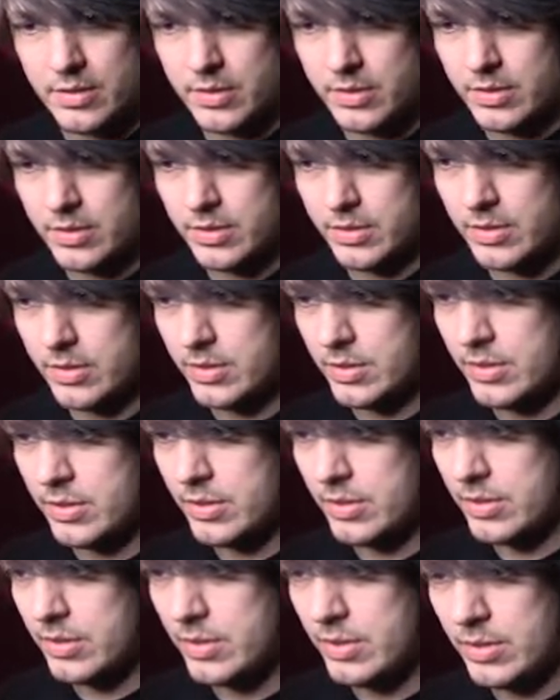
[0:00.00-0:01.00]

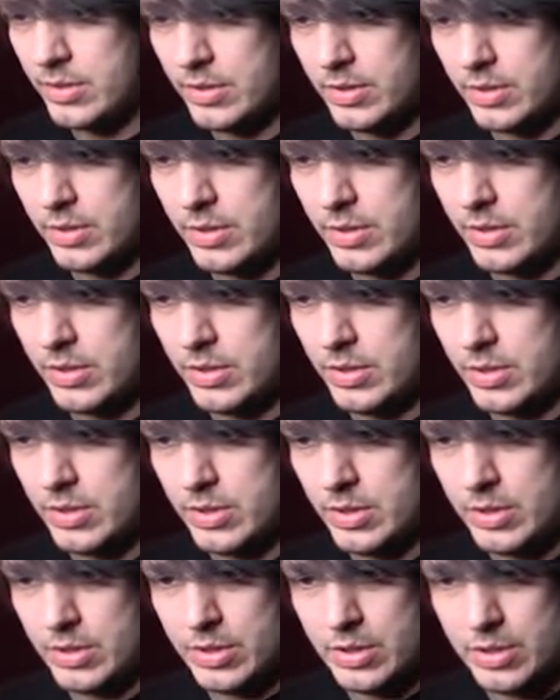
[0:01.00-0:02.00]

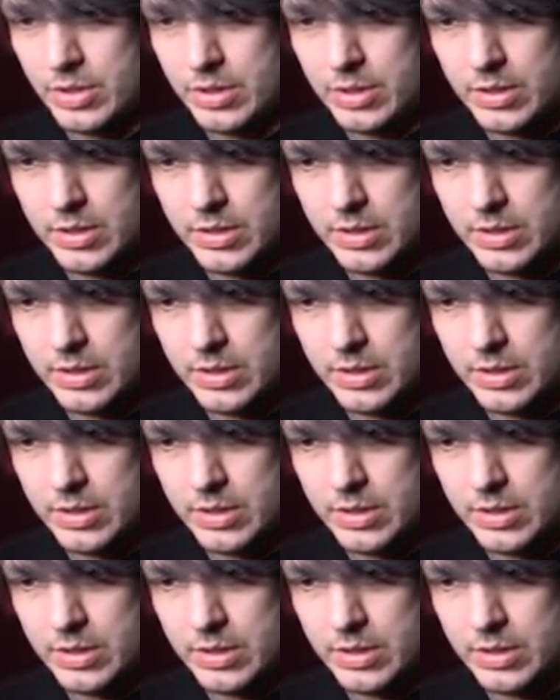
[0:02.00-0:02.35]
Nothing is said.